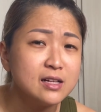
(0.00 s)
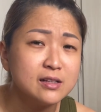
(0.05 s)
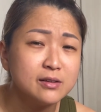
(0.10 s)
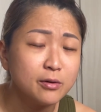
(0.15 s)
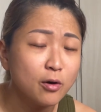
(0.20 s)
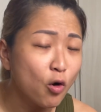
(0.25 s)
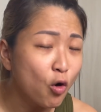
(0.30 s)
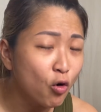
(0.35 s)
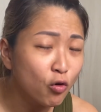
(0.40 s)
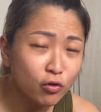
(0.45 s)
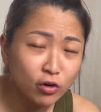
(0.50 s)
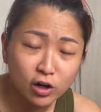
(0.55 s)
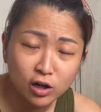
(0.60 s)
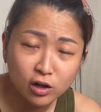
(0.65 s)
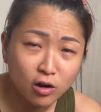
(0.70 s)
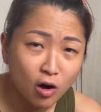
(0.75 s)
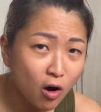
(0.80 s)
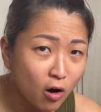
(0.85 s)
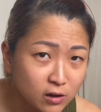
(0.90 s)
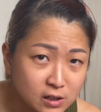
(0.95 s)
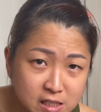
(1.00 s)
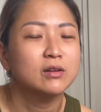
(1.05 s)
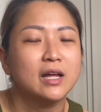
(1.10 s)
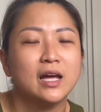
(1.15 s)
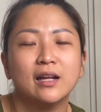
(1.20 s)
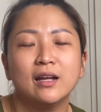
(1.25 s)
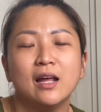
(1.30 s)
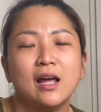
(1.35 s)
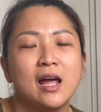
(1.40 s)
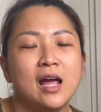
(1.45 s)
over course
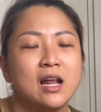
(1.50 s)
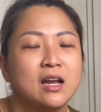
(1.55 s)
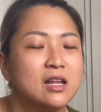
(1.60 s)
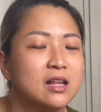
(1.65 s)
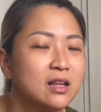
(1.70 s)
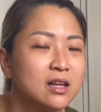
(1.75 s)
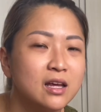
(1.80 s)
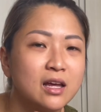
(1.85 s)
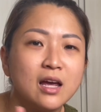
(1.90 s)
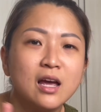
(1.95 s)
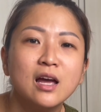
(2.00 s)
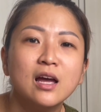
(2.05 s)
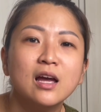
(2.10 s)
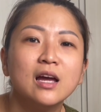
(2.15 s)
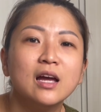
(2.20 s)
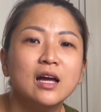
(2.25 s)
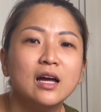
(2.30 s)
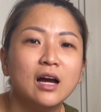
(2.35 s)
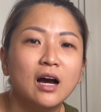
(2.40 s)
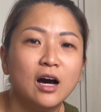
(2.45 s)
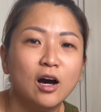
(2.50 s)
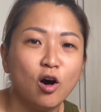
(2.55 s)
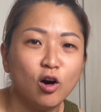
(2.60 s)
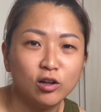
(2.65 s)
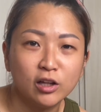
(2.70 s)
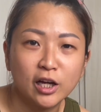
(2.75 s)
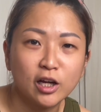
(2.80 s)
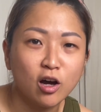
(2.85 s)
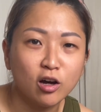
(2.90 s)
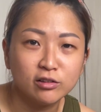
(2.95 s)
and any
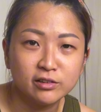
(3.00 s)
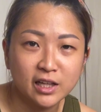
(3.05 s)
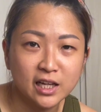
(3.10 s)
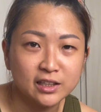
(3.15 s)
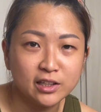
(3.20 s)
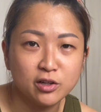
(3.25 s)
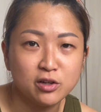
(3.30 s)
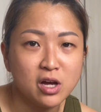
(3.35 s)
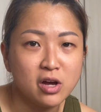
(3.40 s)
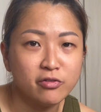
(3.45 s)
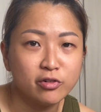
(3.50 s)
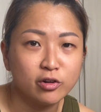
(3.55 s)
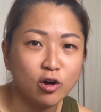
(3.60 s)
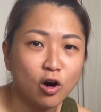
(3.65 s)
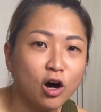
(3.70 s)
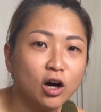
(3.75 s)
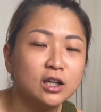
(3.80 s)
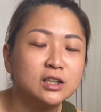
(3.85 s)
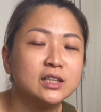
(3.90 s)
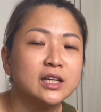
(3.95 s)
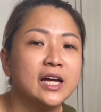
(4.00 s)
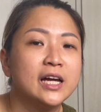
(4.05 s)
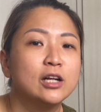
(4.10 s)
online content that you have got,